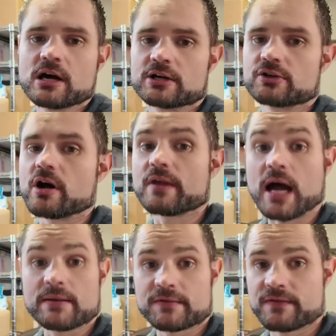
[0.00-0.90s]
under all the
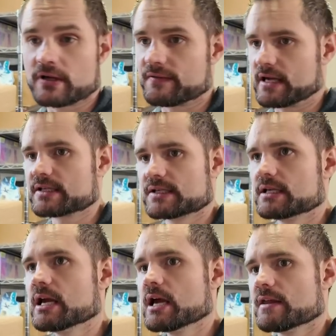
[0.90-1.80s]
hype for Final
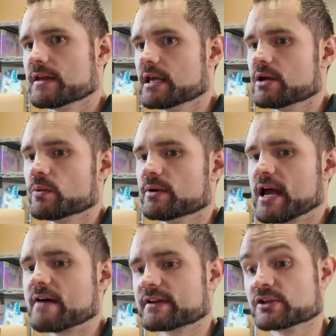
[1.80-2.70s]
Fantasy that we would
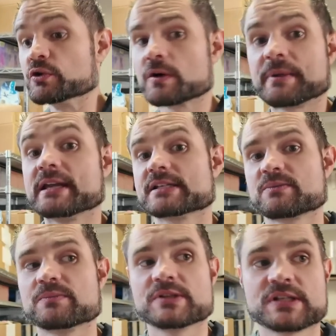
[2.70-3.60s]
have like a Nuka
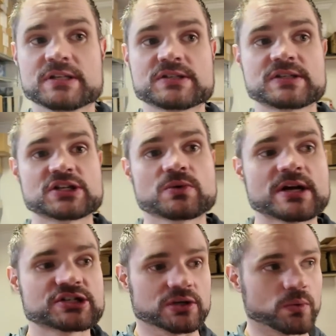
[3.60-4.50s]
Pennis
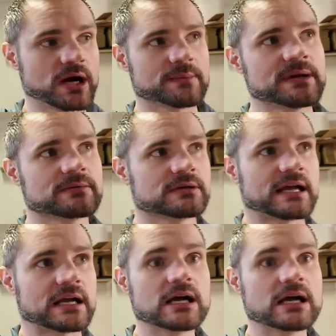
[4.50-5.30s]
situation where people were like,